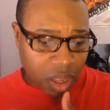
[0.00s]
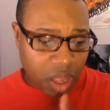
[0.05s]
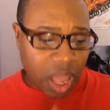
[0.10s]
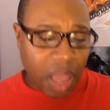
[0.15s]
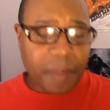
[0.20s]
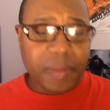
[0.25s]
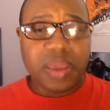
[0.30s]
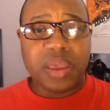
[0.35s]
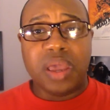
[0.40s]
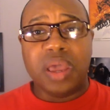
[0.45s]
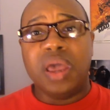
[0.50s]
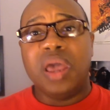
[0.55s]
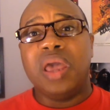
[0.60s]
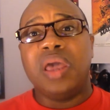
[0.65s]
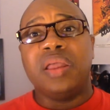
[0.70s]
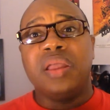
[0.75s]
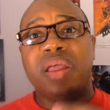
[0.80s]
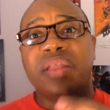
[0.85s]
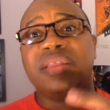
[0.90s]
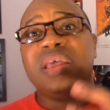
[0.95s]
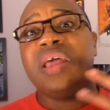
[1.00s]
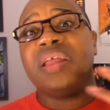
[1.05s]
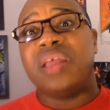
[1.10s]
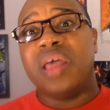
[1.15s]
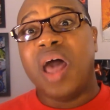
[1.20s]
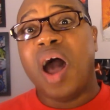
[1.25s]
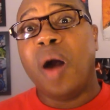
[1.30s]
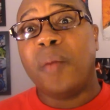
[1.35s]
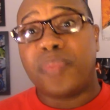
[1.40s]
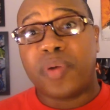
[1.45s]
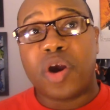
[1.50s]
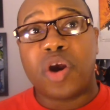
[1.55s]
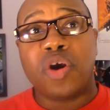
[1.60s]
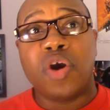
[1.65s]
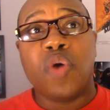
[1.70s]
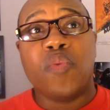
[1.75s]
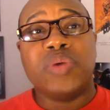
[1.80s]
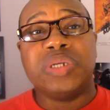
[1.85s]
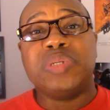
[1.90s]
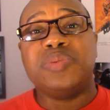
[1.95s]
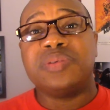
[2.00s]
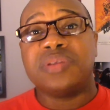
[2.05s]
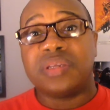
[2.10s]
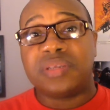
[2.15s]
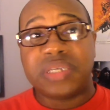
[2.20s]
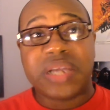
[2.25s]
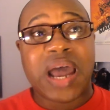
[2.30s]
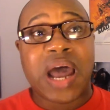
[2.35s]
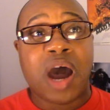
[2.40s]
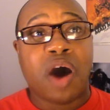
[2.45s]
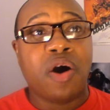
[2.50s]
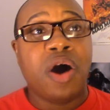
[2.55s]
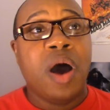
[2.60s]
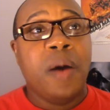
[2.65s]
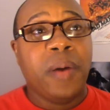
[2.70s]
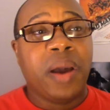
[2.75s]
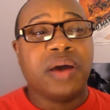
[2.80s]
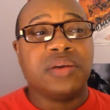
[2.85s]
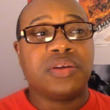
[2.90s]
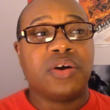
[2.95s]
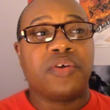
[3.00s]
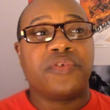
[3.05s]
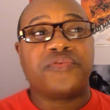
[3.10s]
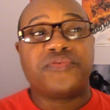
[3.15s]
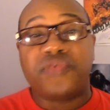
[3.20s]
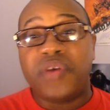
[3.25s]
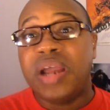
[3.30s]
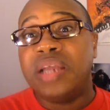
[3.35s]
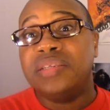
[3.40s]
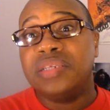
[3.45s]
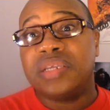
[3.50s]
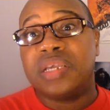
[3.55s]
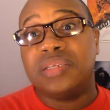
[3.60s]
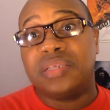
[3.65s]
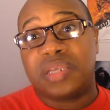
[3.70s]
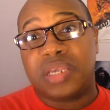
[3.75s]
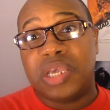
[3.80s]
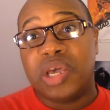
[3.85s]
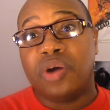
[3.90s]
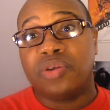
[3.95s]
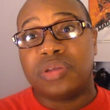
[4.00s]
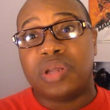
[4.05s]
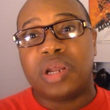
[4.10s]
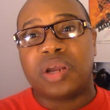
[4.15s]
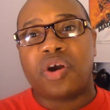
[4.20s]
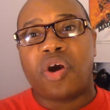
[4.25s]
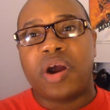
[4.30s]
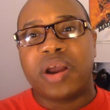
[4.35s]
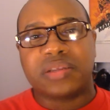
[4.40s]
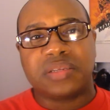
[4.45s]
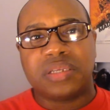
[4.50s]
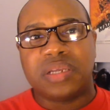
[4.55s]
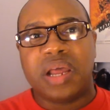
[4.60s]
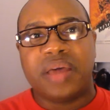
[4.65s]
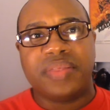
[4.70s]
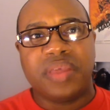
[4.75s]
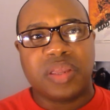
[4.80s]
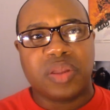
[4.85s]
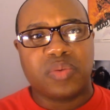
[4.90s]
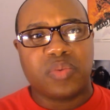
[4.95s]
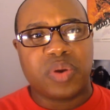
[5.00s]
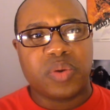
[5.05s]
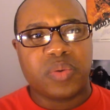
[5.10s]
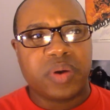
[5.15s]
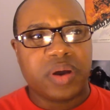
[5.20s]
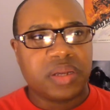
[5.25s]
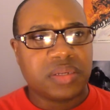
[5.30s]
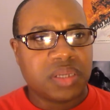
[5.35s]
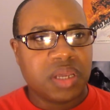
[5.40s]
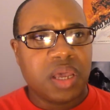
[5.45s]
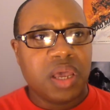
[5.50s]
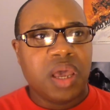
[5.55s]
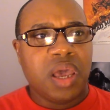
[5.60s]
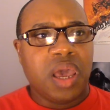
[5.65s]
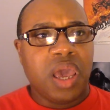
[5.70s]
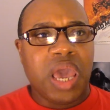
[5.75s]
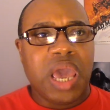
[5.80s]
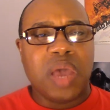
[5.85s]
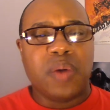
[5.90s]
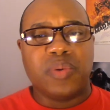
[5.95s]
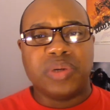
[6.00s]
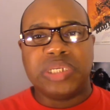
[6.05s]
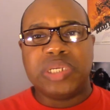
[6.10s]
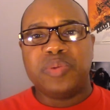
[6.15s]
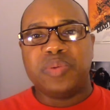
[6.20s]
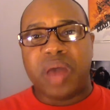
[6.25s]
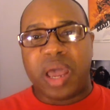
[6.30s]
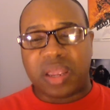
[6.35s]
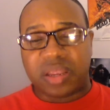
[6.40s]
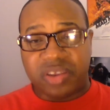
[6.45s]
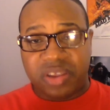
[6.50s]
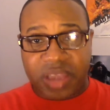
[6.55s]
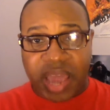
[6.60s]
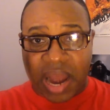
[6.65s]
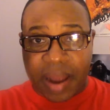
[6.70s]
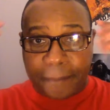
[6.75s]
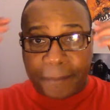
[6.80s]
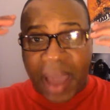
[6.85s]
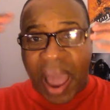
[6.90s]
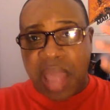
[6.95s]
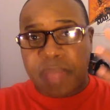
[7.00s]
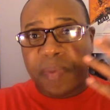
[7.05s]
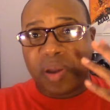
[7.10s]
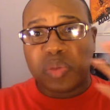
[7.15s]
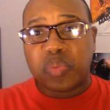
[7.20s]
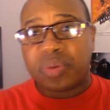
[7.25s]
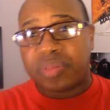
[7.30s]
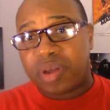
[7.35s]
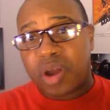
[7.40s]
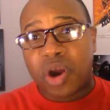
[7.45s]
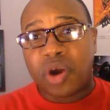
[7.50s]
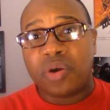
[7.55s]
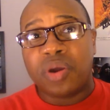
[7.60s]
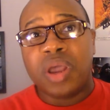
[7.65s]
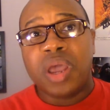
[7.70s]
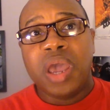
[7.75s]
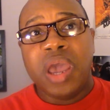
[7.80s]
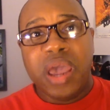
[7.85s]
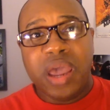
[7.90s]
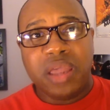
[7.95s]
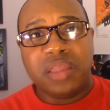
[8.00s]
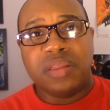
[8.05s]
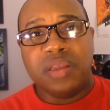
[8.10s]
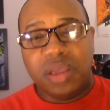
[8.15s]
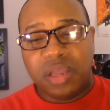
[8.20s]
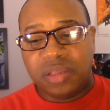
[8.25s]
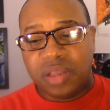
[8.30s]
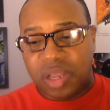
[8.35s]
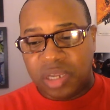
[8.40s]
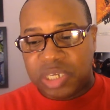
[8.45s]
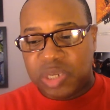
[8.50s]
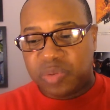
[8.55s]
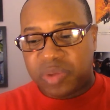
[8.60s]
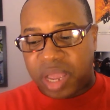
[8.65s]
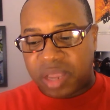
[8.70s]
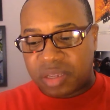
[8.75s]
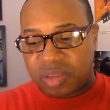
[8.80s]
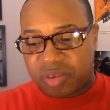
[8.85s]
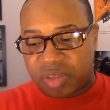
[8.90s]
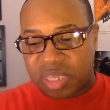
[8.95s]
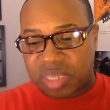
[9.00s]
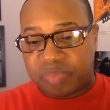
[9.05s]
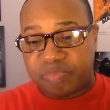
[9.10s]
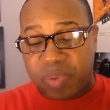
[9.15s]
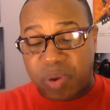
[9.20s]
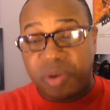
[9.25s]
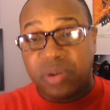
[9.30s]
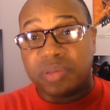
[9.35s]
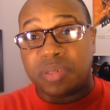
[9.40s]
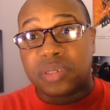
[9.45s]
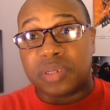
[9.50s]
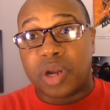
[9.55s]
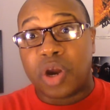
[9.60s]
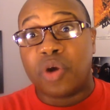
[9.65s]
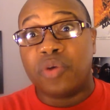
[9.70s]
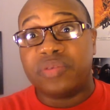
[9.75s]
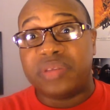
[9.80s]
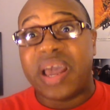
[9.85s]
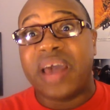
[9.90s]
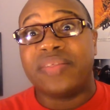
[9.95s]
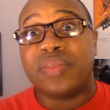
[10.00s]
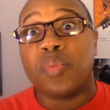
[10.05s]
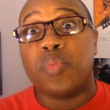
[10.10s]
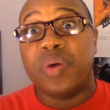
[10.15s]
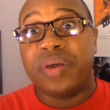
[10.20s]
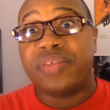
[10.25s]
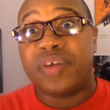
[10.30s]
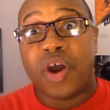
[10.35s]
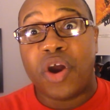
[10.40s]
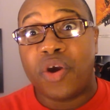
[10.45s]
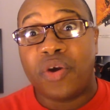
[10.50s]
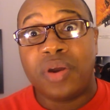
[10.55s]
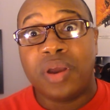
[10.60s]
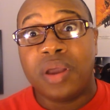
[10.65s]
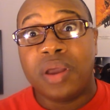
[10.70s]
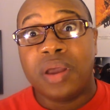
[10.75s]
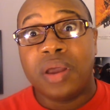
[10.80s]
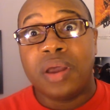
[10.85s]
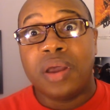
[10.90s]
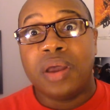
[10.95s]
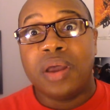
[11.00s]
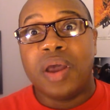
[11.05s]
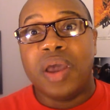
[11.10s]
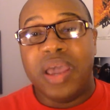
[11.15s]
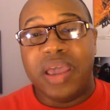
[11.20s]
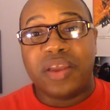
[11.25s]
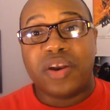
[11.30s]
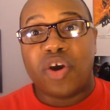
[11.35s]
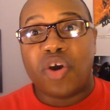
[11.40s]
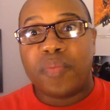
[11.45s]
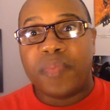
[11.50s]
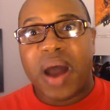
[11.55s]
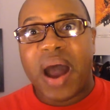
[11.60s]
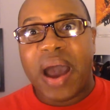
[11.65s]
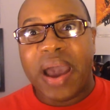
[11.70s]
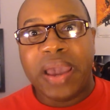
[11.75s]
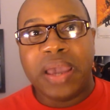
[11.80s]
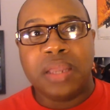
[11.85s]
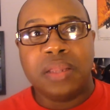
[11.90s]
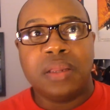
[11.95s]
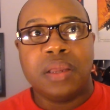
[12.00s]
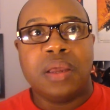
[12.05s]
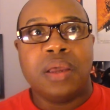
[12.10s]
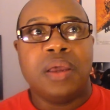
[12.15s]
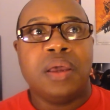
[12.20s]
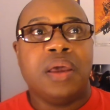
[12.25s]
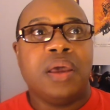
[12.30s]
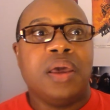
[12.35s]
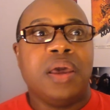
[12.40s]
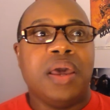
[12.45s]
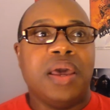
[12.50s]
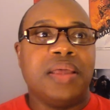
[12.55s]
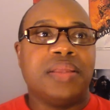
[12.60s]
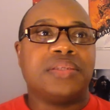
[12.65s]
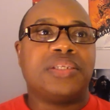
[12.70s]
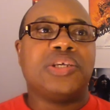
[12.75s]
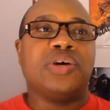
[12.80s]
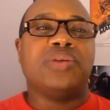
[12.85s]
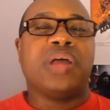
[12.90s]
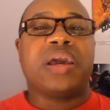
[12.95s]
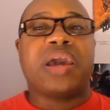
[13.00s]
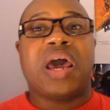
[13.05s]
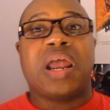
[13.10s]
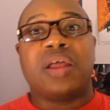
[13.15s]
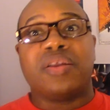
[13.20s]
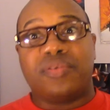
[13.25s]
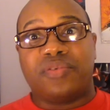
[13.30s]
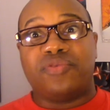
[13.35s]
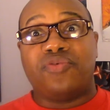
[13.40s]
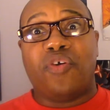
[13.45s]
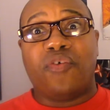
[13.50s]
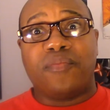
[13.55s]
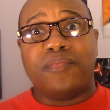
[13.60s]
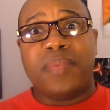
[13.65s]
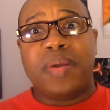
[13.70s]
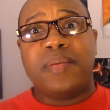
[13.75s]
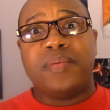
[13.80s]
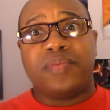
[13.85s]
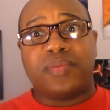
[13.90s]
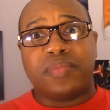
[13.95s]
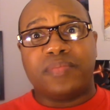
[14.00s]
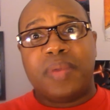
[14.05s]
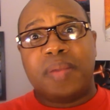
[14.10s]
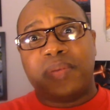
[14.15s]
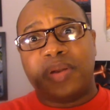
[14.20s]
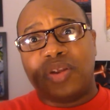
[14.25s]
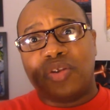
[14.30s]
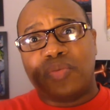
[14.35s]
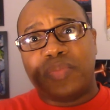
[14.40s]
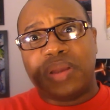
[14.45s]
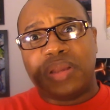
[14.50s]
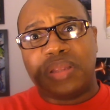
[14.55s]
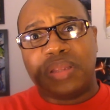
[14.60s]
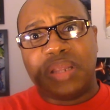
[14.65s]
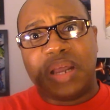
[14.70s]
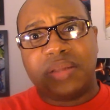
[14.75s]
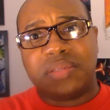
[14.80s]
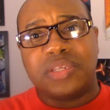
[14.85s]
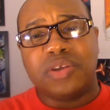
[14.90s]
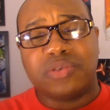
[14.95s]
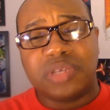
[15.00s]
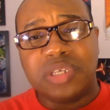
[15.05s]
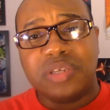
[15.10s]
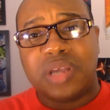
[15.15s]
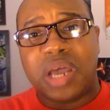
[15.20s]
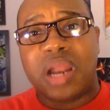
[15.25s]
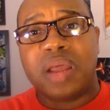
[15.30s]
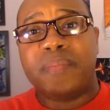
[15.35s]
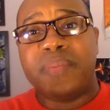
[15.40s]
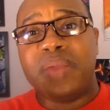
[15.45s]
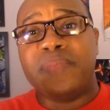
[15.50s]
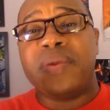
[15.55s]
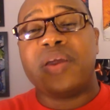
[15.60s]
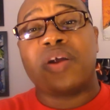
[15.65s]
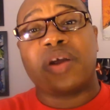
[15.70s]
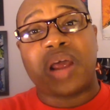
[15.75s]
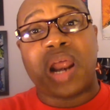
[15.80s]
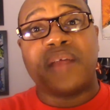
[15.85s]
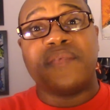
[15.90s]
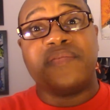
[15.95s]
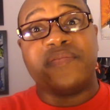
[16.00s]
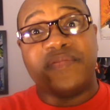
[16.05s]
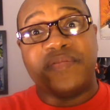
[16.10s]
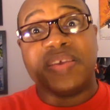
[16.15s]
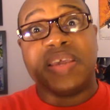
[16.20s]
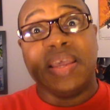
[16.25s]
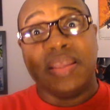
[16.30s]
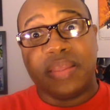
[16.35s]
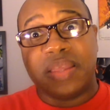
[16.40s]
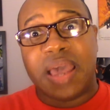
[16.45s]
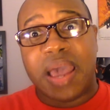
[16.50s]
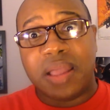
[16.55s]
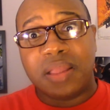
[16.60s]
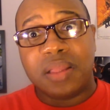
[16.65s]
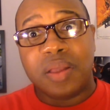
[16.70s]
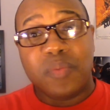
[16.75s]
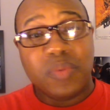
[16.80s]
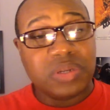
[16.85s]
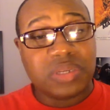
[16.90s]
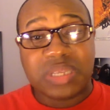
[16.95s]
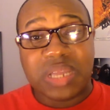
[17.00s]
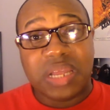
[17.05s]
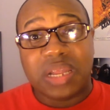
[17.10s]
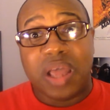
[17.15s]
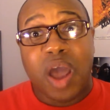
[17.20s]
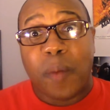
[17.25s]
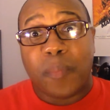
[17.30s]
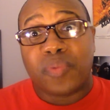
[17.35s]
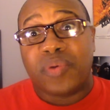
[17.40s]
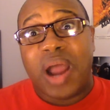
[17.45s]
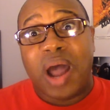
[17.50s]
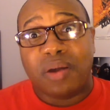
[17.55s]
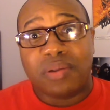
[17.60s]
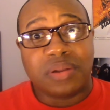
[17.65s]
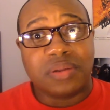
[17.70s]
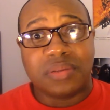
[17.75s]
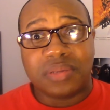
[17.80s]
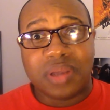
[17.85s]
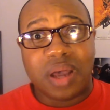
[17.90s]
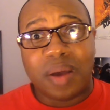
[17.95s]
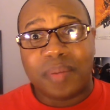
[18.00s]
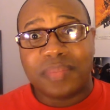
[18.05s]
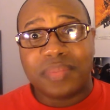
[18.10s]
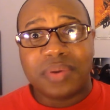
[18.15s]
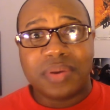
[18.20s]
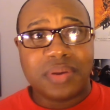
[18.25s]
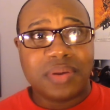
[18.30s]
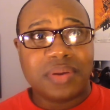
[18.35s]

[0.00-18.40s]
I mean, it did help her when she was a child, because her friend gets killed in a car accident, I think is what it was. And when she kind of mind melded with her, and she was like experiencing her death with her, in her mind. And so that kind of maybe a little bit nuts. So he made her kind of forget that, which did help her out some.